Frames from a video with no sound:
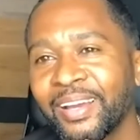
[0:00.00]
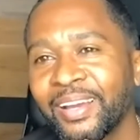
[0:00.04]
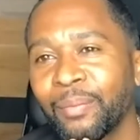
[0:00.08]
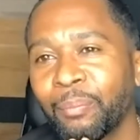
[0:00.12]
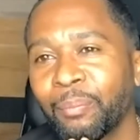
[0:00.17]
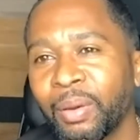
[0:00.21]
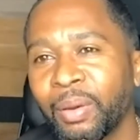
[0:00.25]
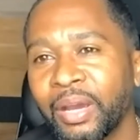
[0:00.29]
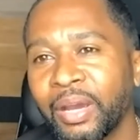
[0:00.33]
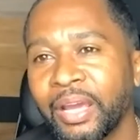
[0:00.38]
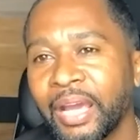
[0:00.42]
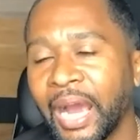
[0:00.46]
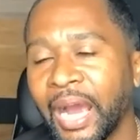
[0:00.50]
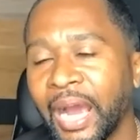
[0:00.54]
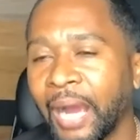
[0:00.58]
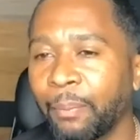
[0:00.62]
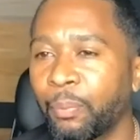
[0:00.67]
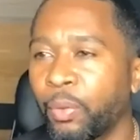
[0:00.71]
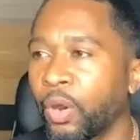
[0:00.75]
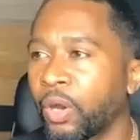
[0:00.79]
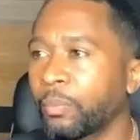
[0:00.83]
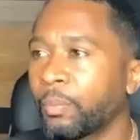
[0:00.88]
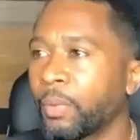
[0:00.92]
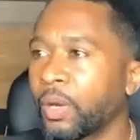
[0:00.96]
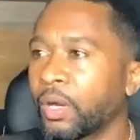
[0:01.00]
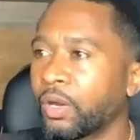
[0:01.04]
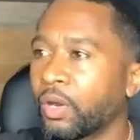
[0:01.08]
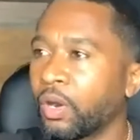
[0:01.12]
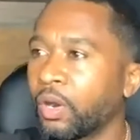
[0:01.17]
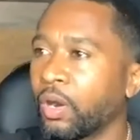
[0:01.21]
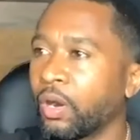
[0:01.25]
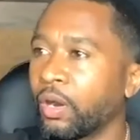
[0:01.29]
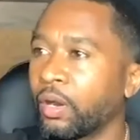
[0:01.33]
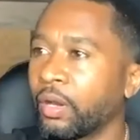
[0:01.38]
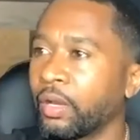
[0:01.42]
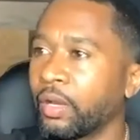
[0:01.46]
But I parked my
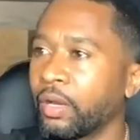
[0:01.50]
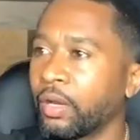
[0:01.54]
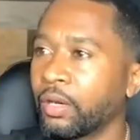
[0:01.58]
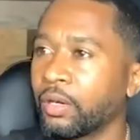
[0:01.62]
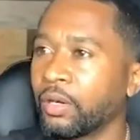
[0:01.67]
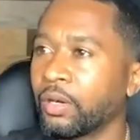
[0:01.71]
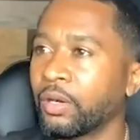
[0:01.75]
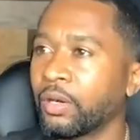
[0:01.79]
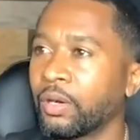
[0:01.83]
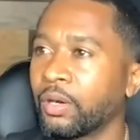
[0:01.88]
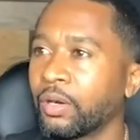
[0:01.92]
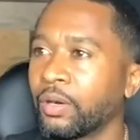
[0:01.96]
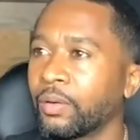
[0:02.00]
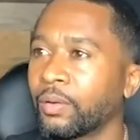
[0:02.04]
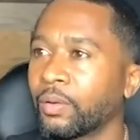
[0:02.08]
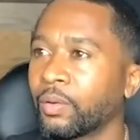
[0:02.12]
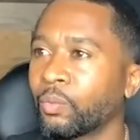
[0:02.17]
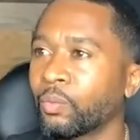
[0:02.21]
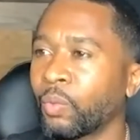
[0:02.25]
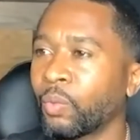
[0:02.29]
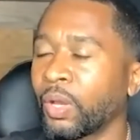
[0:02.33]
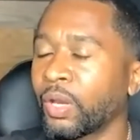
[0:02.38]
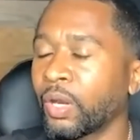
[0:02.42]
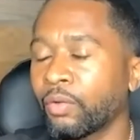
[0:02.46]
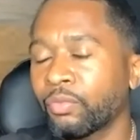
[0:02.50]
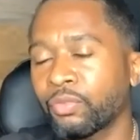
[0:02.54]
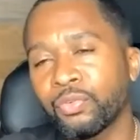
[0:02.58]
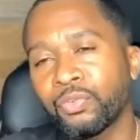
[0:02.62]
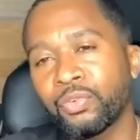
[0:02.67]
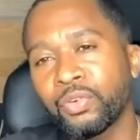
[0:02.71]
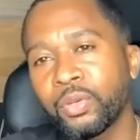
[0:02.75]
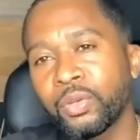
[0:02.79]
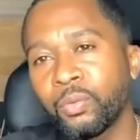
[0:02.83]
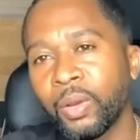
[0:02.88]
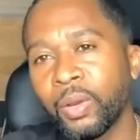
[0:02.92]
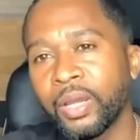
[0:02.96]
car right off the
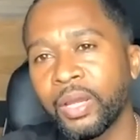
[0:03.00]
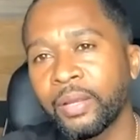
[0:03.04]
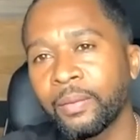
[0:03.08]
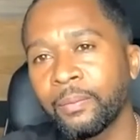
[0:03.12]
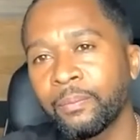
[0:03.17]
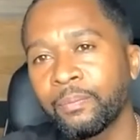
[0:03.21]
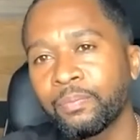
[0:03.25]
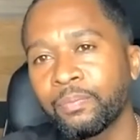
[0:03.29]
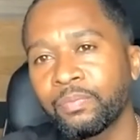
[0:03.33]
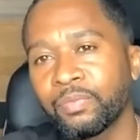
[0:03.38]
freeway.